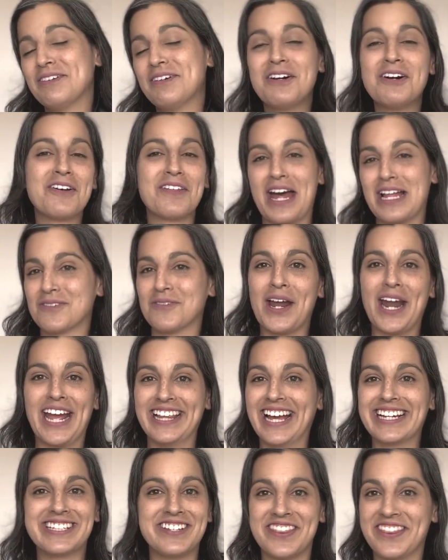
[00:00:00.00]
Or that's what I
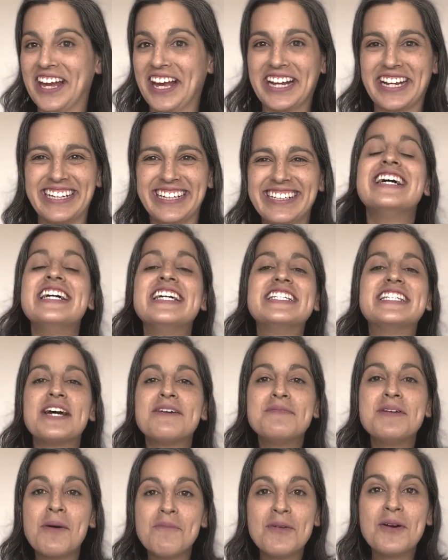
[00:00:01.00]
like to think.
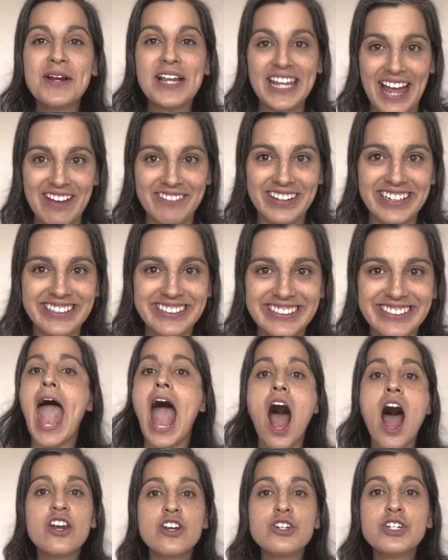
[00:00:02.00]
Tip number 11,
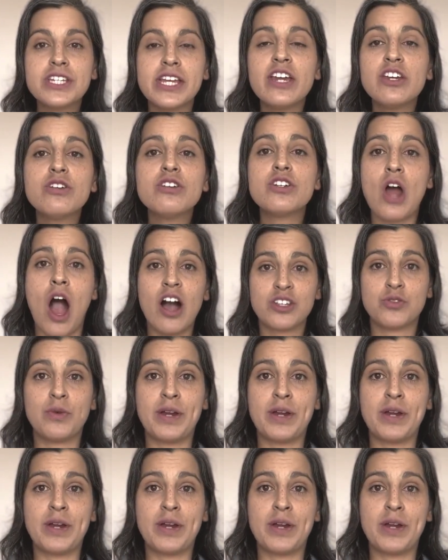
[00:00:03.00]
understand your dog's